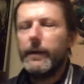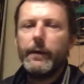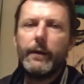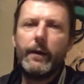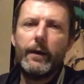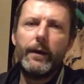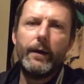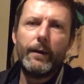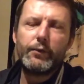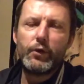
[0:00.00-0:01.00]

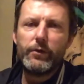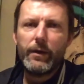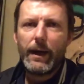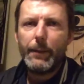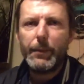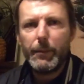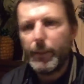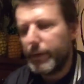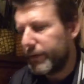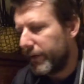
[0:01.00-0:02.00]
I'm sure it'll happen,
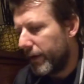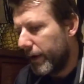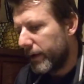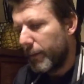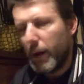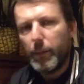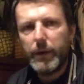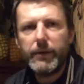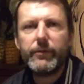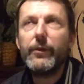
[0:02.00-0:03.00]
but at the
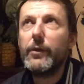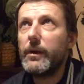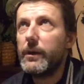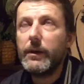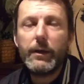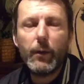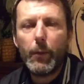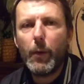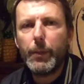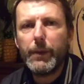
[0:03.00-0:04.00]
moment it's fucking
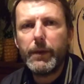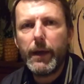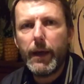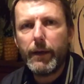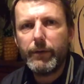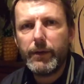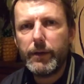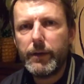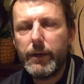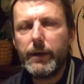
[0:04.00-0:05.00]
up in the air in
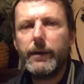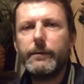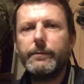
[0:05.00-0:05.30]
the,